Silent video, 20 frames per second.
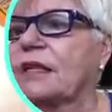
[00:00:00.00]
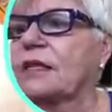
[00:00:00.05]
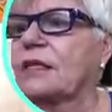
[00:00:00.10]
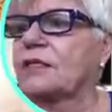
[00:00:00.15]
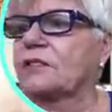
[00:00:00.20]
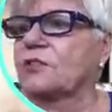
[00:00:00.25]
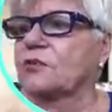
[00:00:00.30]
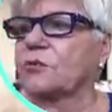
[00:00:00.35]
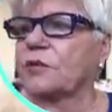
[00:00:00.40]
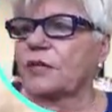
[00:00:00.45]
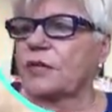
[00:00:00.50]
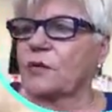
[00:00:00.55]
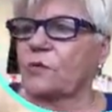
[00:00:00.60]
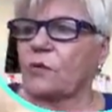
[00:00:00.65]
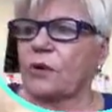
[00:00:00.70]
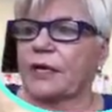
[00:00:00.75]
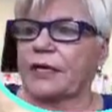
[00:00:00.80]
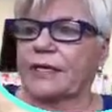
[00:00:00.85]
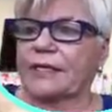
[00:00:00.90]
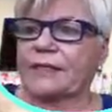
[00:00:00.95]
So
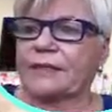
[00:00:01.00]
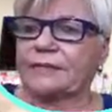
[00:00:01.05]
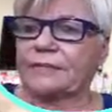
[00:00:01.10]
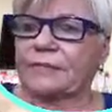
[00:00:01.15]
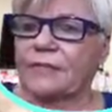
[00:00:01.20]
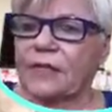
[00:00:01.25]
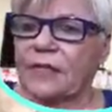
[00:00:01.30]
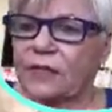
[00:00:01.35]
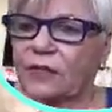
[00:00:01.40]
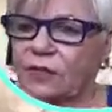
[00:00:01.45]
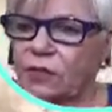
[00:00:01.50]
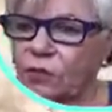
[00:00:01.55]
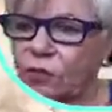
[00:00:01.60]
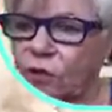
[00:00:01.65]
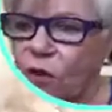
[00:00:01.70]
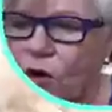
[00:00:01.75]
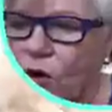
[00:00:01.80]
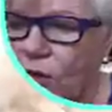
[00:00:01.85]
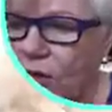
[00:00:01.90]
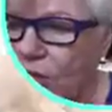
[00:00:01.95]
anyway, there
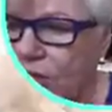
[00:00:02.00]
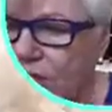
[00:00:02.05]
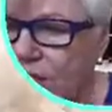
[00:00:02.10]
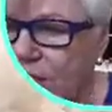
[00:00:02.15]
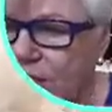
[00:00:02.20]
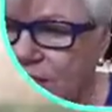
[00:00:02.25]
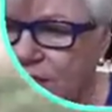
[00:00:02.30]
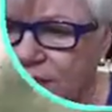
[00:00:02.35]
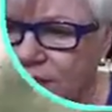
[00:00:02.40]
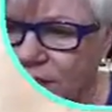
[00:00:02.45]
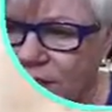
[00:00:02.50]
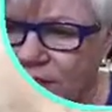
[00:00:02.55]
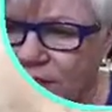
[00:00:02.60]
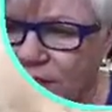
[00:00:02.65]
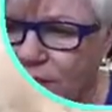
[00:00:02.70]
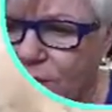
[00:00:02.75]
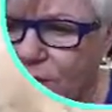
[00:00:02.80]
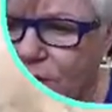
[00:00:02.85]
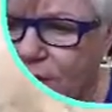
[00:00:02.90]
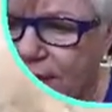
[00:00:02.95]
are still
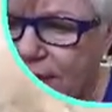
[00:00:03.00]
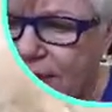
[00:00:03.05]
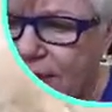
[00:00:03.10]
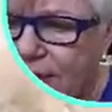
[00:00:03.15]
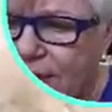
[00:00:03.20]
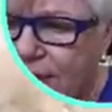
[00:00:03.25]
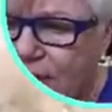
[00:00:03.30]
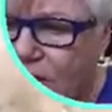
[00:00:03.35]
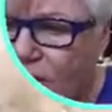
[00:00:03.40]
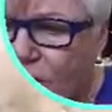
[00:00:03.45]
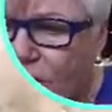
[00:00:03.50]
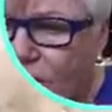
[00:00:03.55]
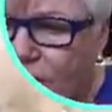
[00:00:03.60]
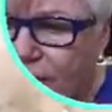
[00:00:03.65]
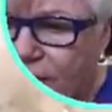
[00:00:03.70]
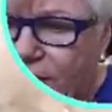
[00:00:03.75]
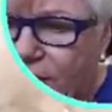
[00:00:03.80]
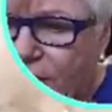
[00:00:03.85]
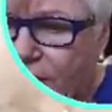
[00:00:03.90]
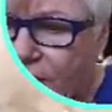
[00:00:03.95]
some places on
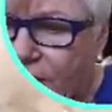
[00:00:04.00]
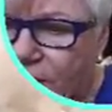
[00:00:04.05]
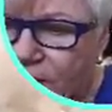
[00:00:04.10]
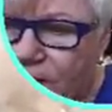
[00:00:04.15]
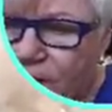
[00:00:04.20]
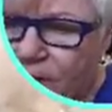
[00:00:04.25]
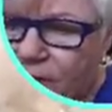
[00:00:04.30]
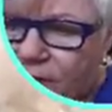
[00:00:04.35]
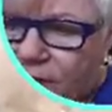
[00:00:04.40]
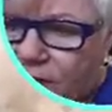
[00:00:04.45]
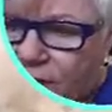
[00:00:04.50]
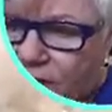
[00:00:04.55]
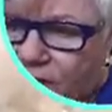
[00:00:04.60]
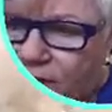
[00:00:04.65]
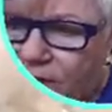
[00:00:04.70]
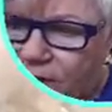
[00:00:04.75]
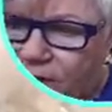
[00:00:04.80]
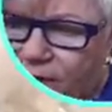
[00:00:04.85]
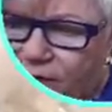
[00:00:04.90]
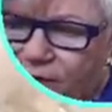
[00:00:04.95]
here
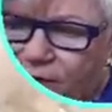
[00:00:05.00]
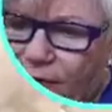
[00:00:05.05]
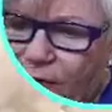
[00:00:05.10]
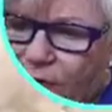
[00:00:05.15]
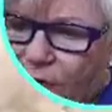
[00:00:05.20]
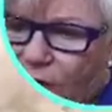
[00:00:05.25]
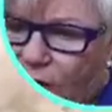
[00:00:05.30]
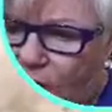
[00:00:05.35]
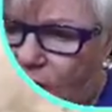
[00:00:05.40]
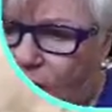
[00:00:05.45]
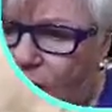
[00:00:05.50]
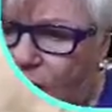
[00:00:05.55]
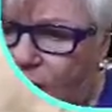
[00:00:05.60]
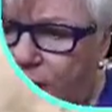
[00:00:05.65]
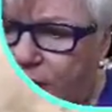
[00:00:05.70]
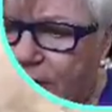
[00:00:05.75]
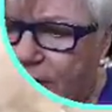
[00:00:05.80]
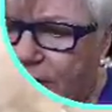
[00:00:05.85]
that probably